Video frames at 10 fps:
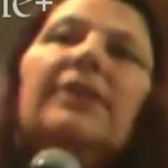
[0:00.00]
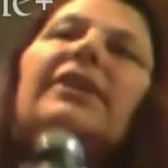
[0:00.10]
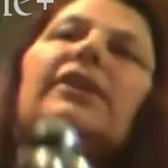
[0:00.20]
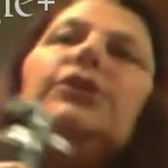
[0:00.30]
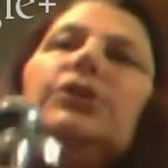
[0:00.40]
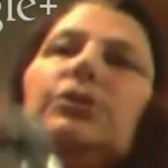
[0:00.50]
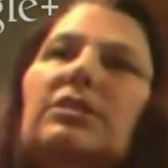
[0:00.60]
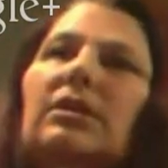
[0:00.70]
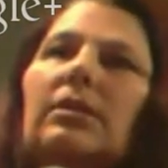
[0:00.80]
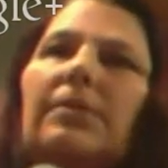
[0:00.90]
that are
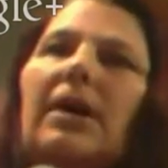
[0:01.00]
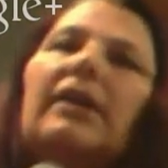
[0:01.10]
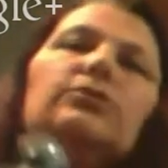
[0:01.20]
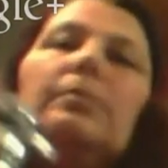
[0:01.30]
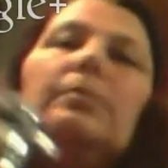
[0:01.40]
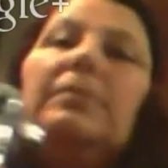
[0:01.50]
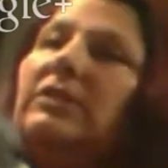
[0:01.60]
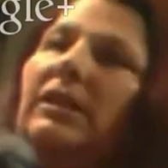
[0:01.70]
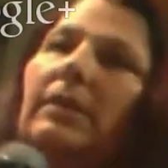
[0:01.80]
using the product or building a